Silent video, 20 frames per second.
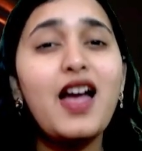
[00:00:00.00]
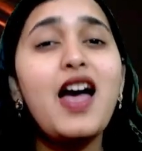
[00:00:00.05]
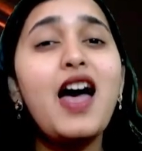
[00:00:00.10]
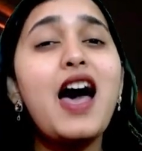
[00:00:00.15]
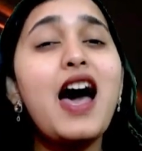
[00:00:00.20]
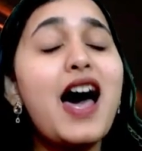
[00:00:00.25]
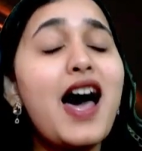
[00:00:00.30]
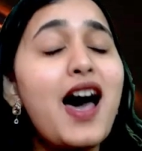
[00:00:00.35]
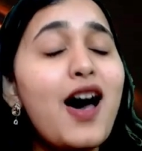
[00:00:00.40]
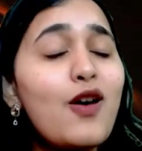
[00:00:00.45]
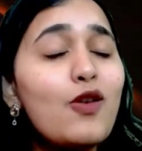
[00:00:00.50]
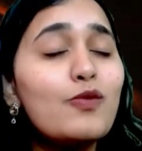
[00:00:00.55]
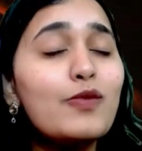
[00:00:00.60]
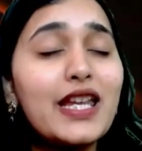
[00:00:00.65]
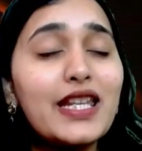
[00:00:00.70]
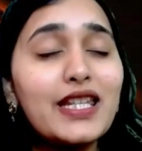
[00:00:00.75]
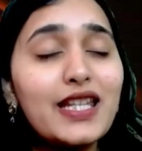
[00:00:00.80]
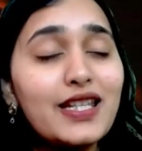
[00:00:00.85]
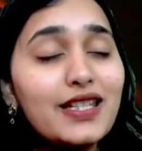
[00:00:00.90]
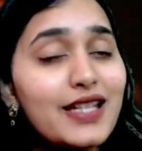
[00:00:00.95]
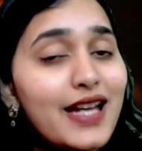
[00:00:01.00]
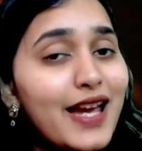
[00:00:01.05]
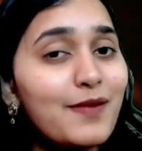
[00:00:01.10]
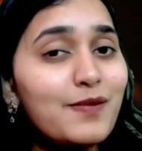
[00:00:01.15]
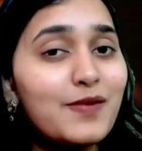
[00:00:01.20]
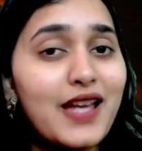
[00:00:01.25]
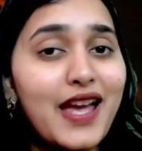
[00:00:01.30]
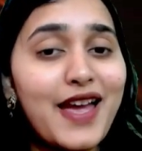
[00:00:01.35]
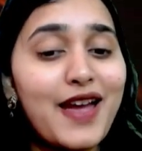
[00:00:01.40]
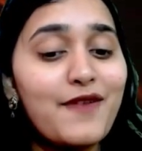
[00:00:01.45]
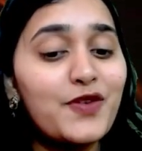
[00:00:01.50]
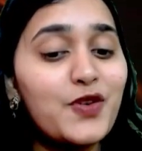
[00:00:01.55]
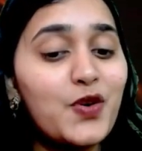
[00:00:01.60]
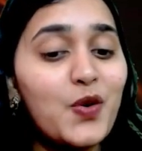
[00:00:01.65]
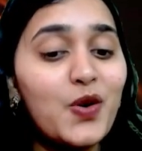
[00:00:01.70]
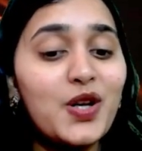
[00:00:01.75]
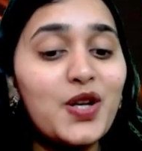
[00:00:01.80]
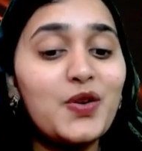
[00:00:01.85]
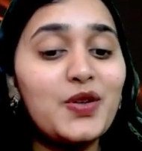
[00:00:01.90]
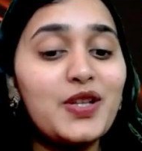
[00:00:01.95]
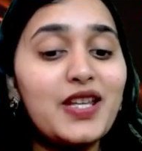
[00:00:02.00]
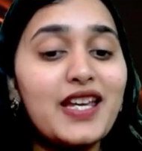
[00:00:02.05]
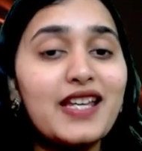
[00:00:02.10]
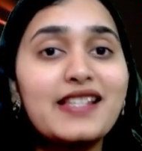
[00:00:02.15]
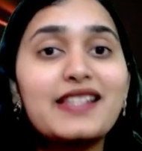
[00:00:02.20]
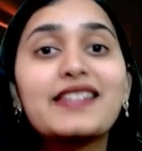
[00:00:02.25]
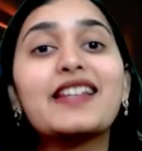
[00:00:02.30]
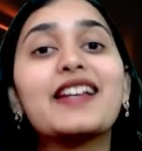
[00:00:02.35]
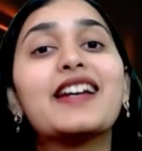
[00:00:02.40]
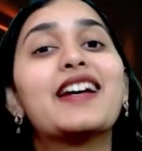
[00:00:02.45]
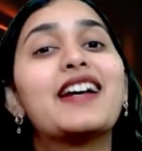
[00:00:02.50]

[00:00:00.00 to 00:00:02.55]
How many times I have told you this?